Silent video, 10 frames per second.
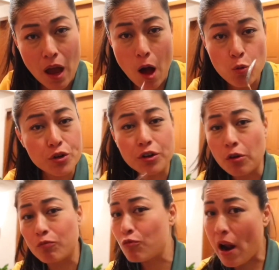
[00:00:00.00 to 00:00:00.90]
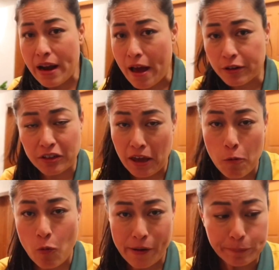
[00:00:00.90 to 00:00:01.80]
I wouldn't run out and get
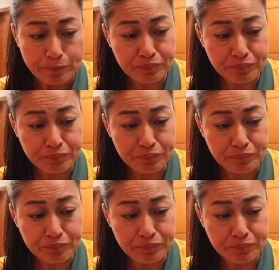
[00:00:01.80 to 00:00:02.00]
one